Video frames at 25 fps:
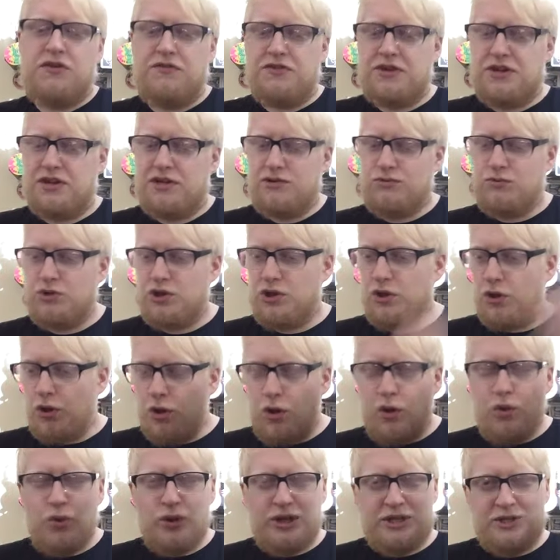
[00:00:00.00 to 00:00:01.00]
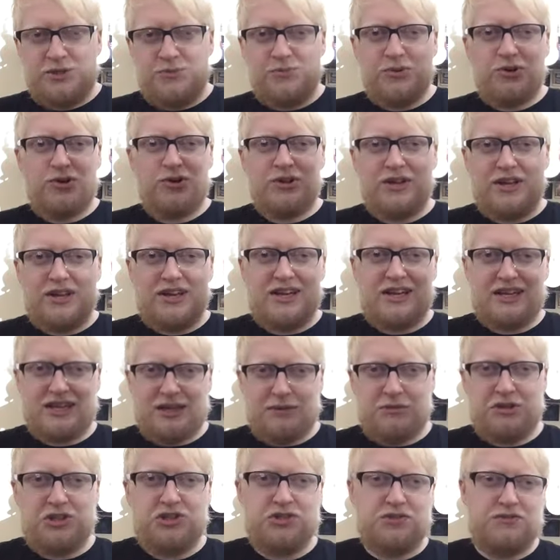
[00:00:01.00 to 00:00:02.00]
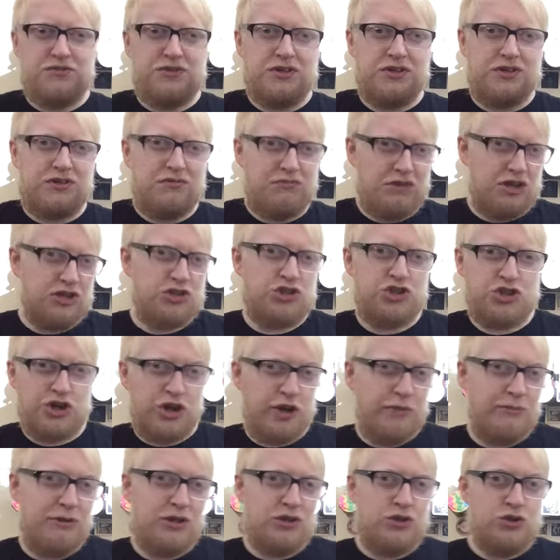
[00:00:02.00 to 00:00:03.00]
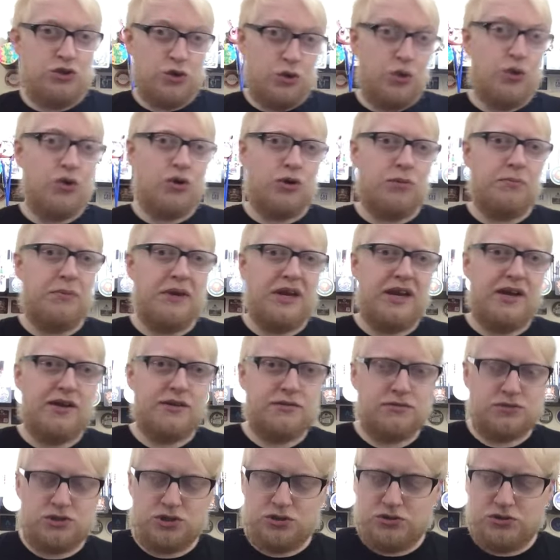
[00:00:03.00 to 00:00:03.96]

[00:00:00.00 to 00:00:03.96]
of it will always put like an image of a German Dunkel beer,